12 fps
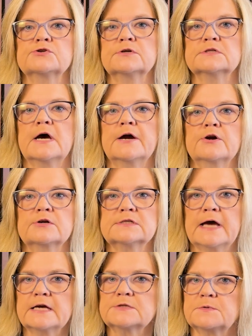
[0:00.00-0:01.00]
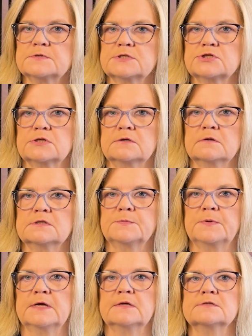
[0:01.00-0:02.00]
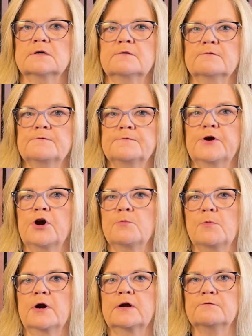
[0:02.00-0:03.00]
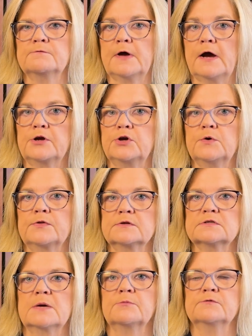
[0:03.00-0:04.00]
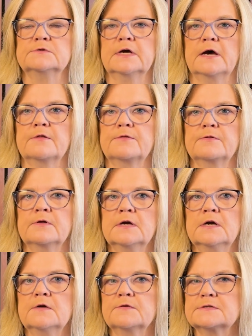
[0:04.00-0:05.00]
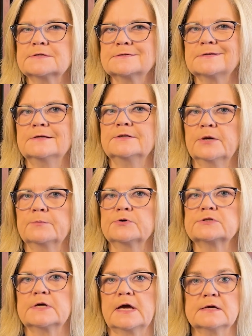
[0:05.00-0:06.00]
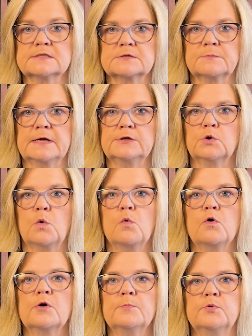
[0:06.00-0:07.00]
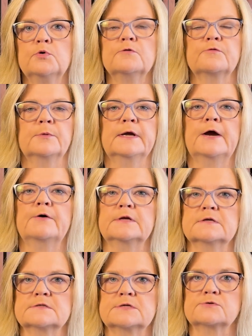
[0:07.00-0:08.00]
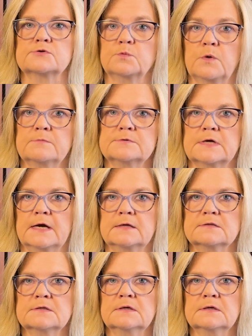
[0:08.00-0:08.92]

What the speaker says: your entire tax position depends on fair market value at the time of death, this isn't a number to estimate or pull from a county assessor's website.